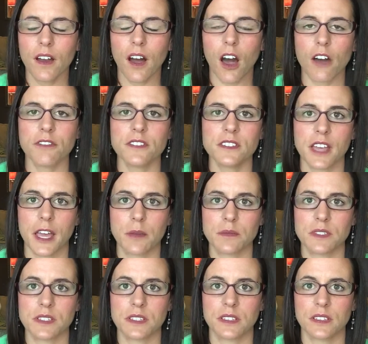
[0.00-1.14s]

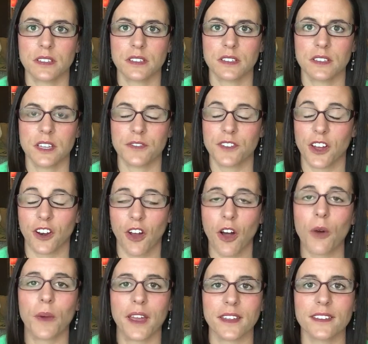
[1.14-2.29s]
Oftentimes, if not
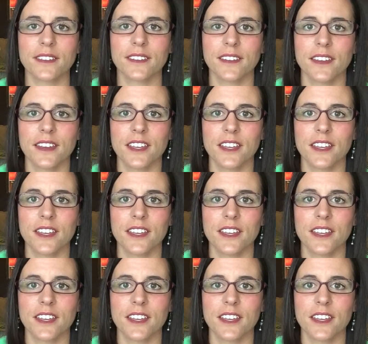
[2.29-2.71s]
always,